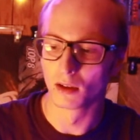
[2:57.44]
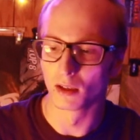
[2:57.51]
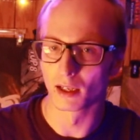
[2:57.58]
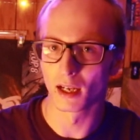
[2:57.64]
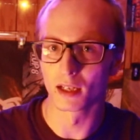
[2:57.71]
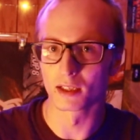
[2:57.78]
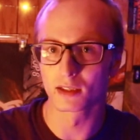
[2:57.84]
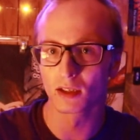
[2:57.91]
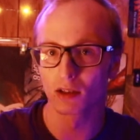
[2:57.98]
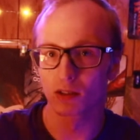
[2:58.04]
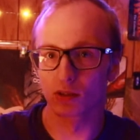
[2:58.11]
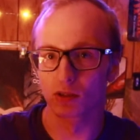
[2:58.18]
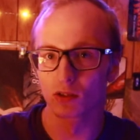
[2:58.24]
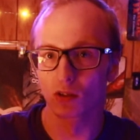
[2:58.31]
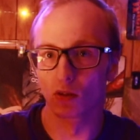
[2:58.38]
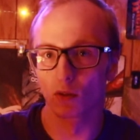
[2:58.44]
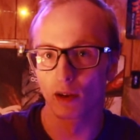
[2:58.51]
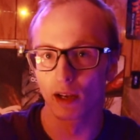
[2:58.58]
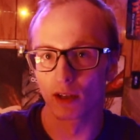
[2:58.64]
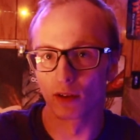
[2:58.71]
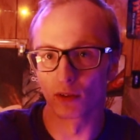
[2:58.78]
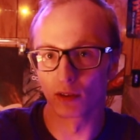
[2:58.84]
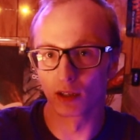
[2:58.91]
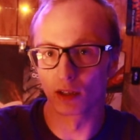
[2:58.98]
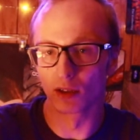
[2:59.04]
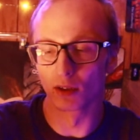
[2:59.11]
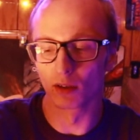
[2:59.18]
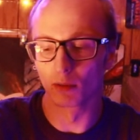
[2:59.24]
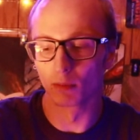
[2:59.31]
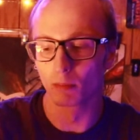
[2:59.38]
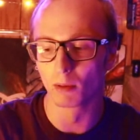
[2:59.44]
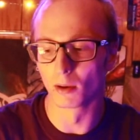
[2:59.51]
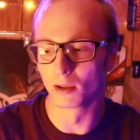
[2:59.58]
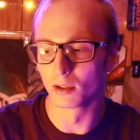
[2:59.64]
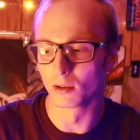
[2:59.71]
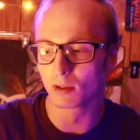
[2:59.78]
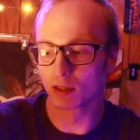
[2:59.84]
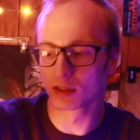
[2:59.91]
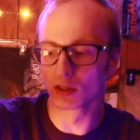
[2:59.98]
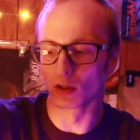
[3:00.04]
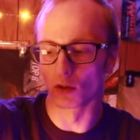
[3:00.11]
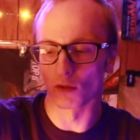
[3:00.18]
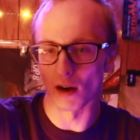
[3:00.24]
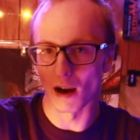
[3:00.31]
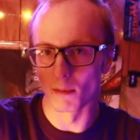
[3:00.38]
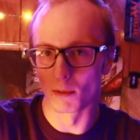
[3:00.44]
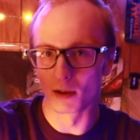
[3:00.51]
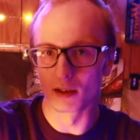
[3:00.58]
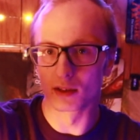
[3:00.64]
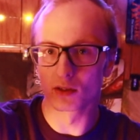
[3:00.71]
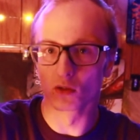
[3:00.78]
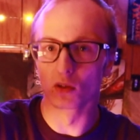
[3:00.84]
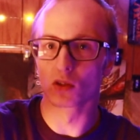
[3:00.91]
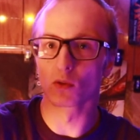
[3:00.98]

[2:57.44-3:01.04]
It kind of sucks there's no handle here, but you could still grab it. It's only